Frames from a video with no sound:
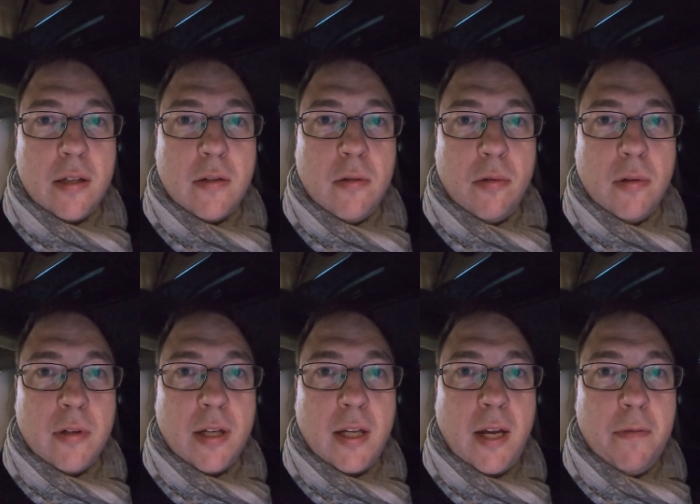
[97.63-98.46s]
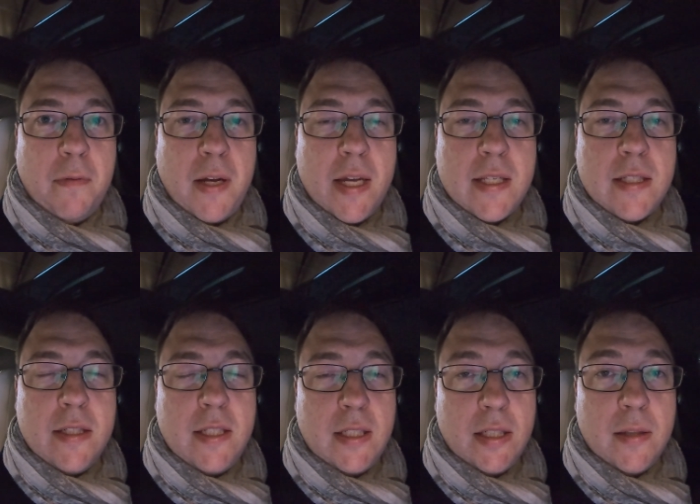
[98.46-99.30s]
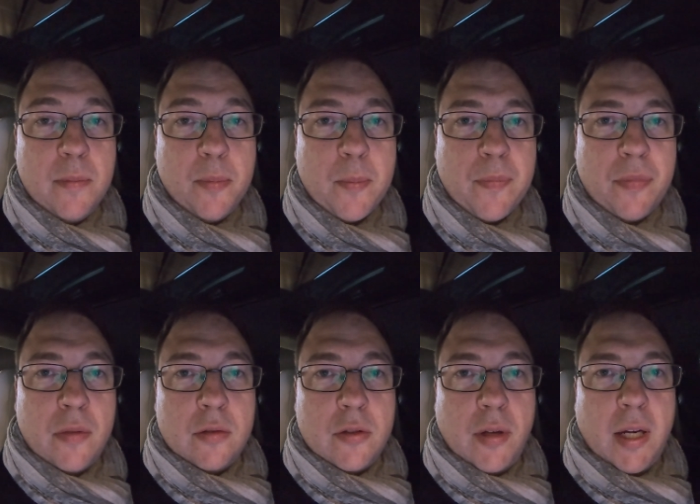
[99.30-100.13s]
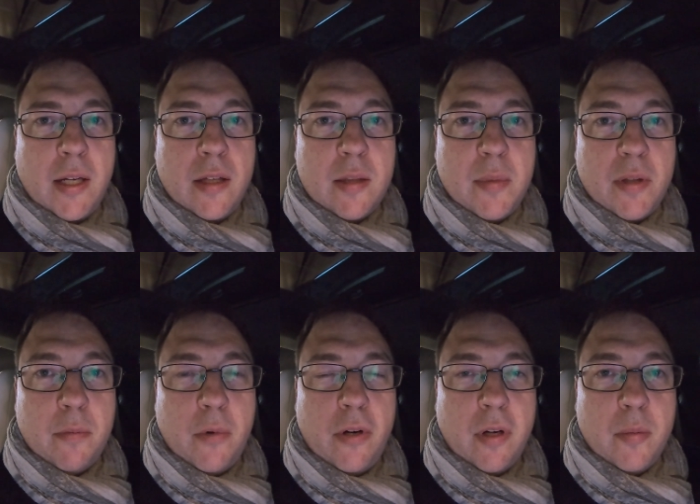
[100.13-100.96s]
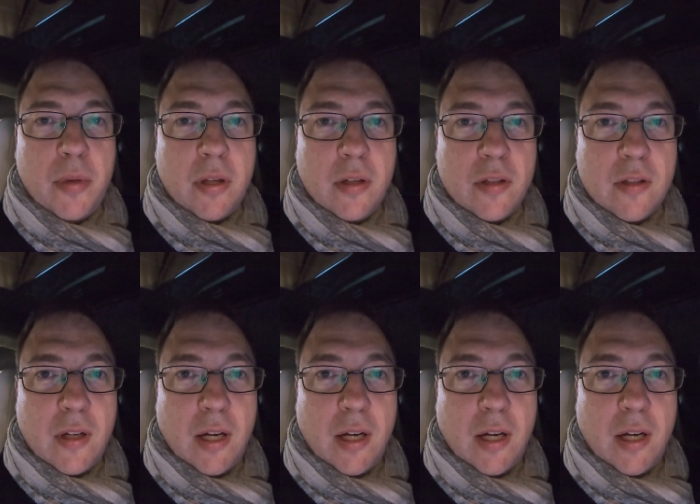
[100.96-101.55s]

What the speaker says: called FSD. So I got a bit worried because